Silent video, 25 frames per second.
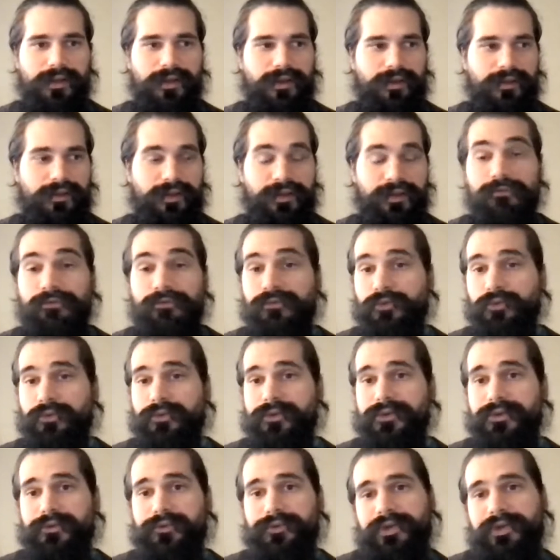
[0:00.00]
like
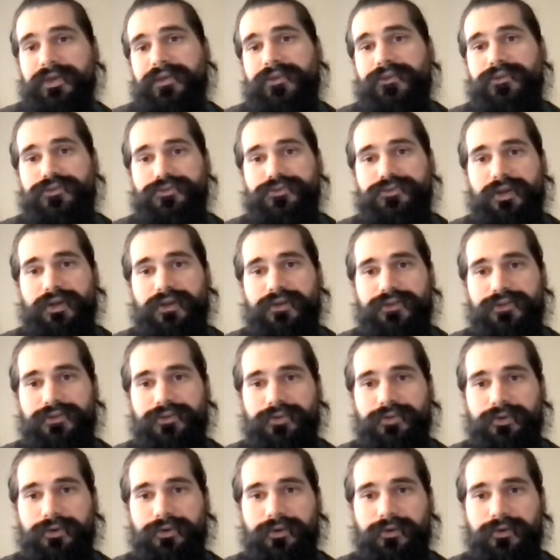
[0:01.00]
fully reconstruct
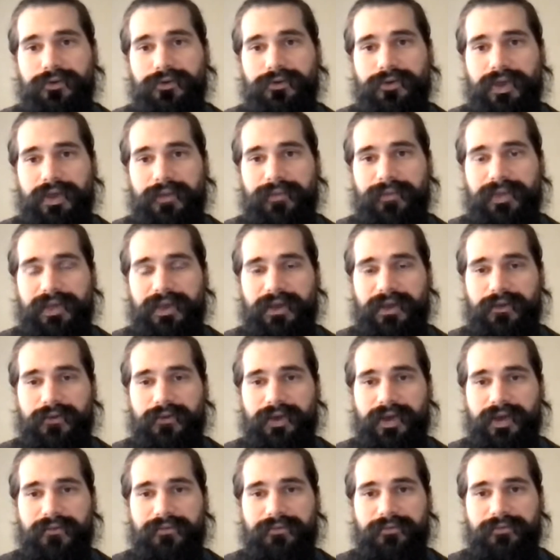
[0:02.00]
your API
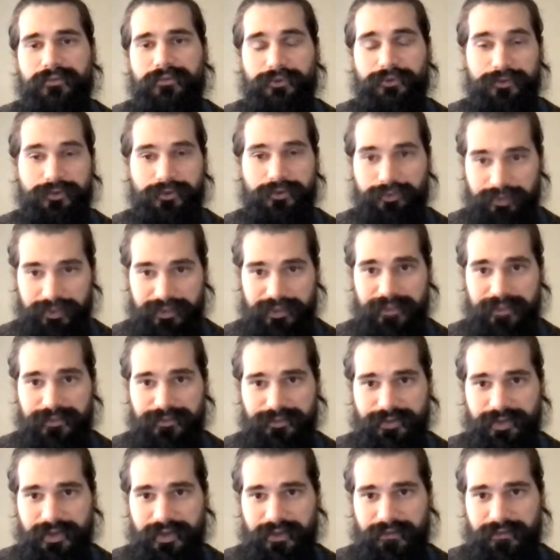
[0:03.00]
graph or your lineage
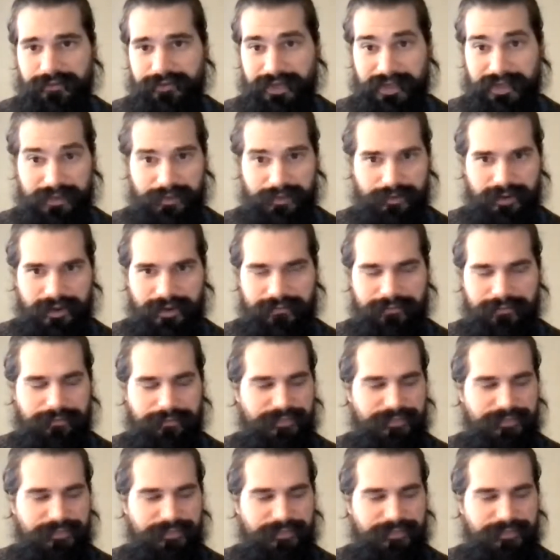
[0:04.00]
graph, your data graph,